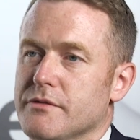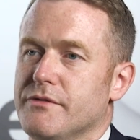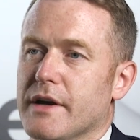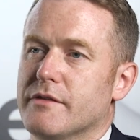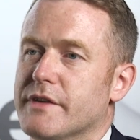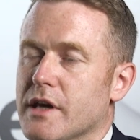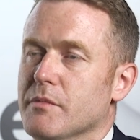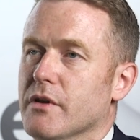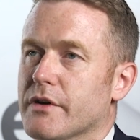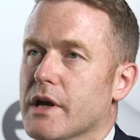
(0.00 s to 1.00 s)
5 to 10
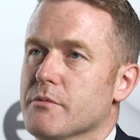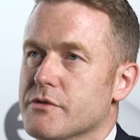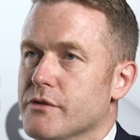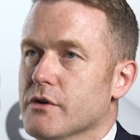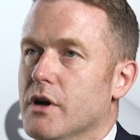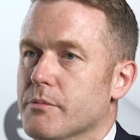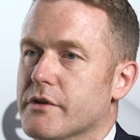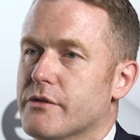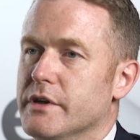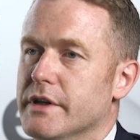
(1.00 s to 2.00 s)
milligrams for up to
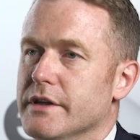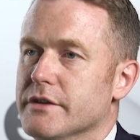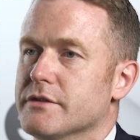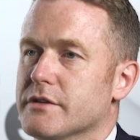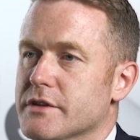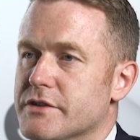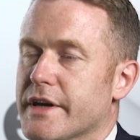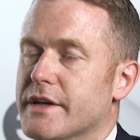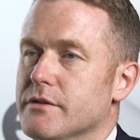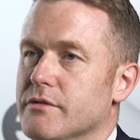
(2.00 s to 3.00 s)
three days
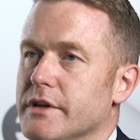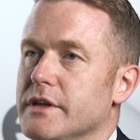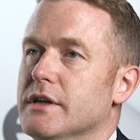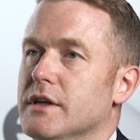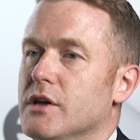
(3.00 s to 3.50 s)
consecutively,